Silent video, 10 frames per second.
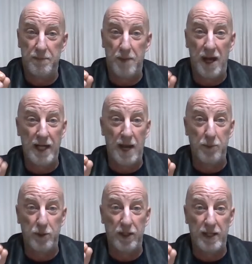
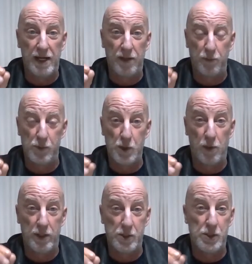pineapple you get at the
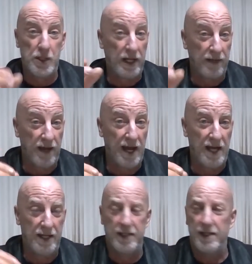resorts that I've
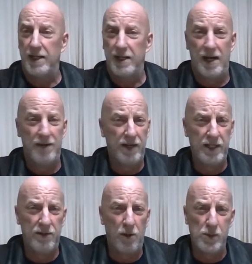had, I find
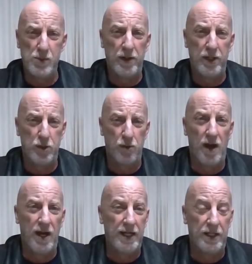it always very
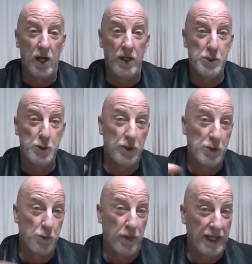dry and not as good
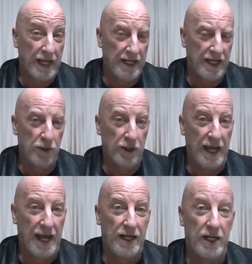as what I get here in
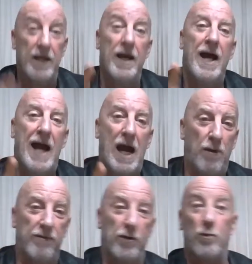Canada.
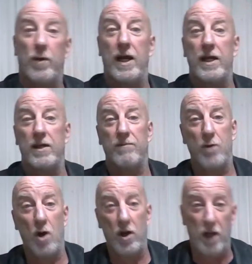However, when I've
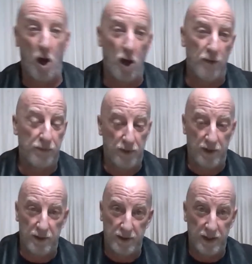gone off,
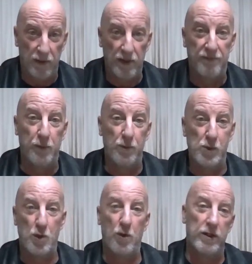left the
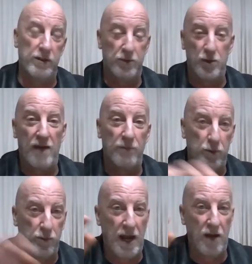resort and traveled
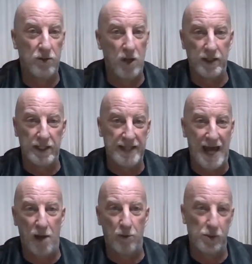around, gone to
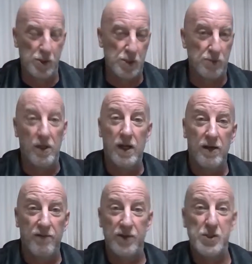towns and
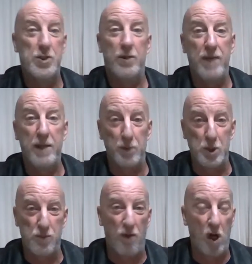visited
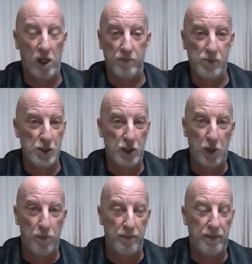people's farms,
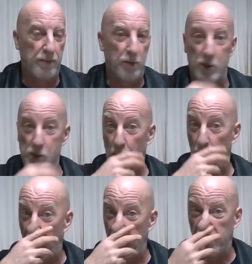Cuban people are so
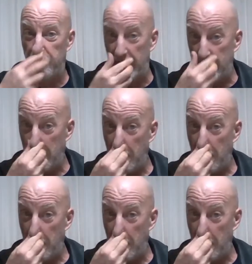welcoming,